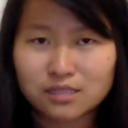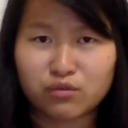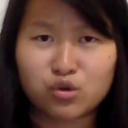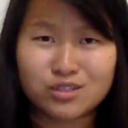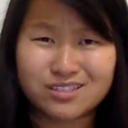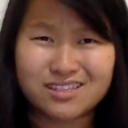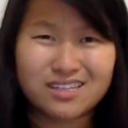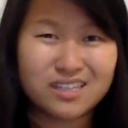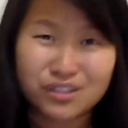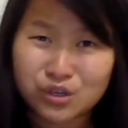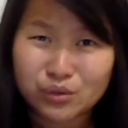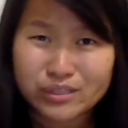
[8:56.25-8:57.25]
Of course, they
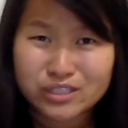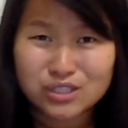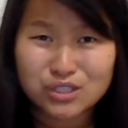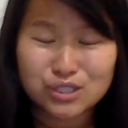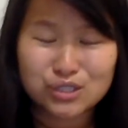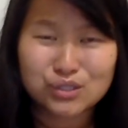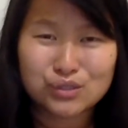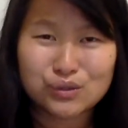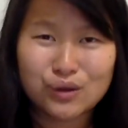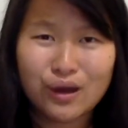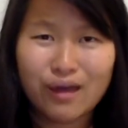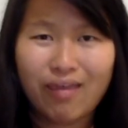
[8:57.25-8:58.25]
didn't know what to do.